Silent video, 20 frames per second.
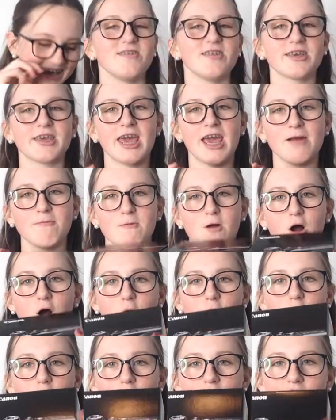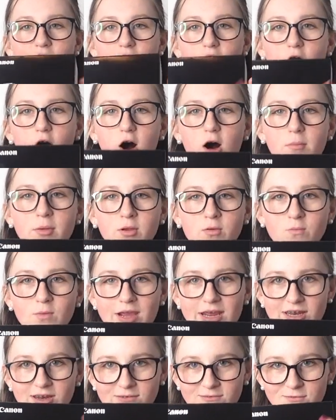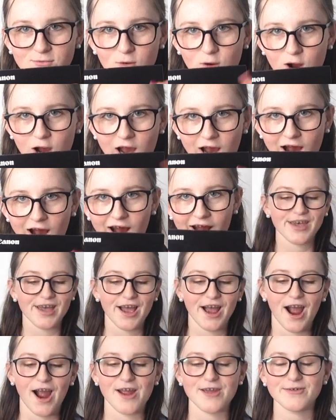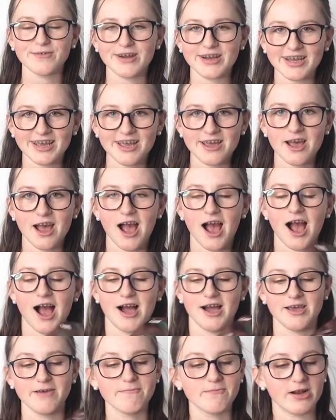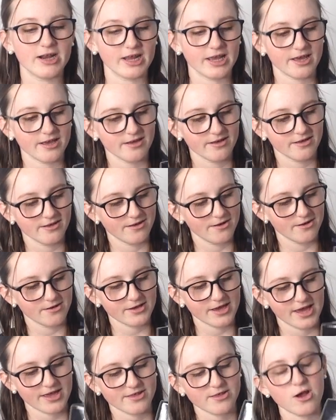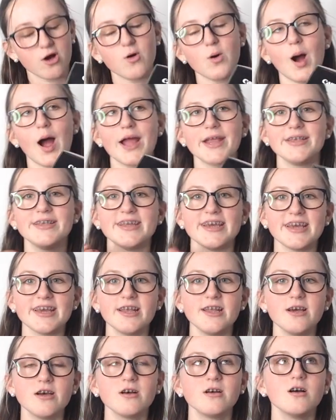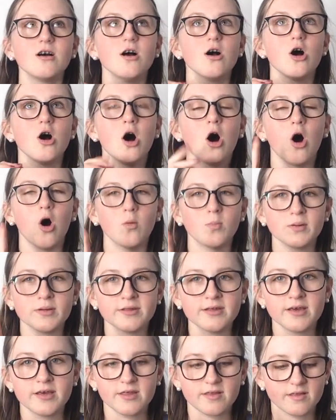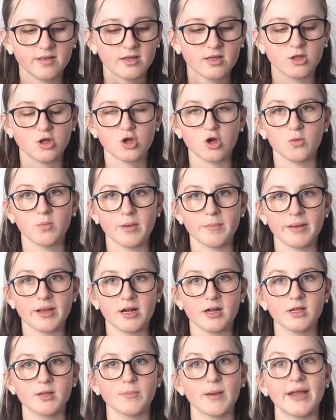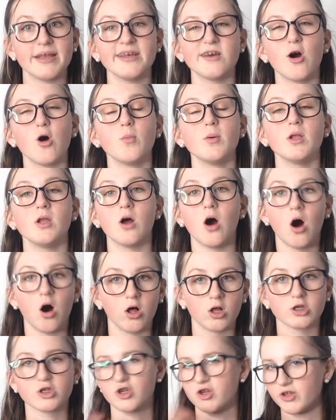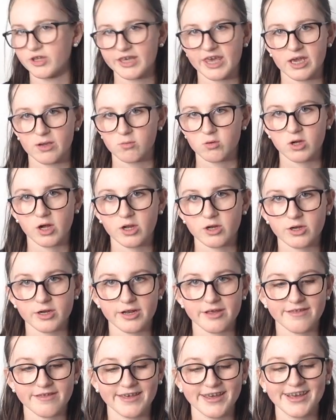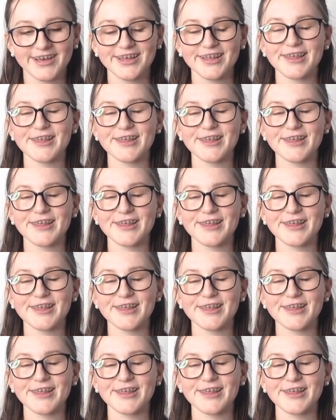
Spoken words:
The camera, what we've all been waiting for. Are you ready? I'm ready. Okay, so I did open this and show my parents, but I didn't open it all or turn the camera on or anything.